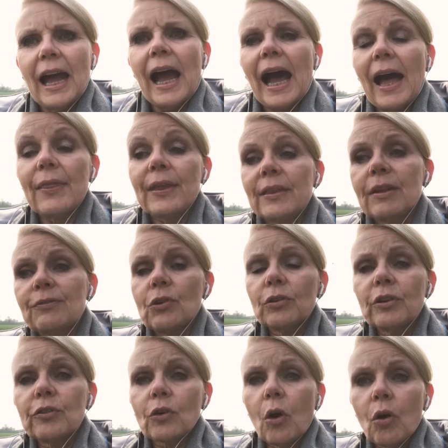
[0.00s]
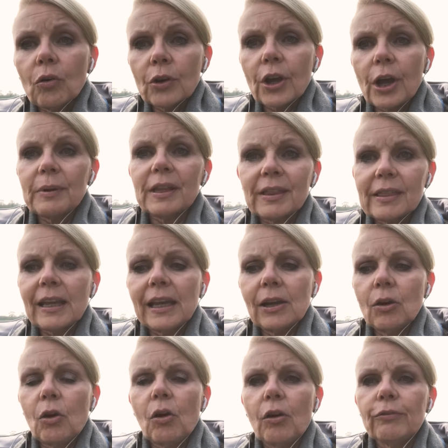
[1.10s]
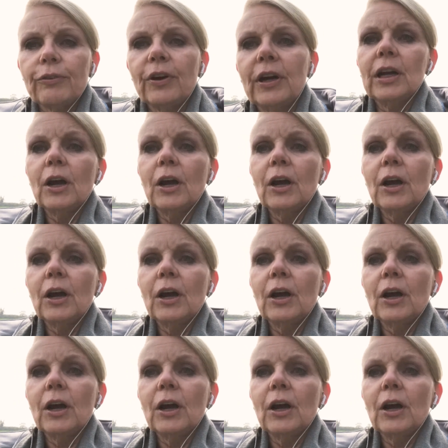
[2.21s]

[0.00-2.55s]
And then they've got this ongoing thing of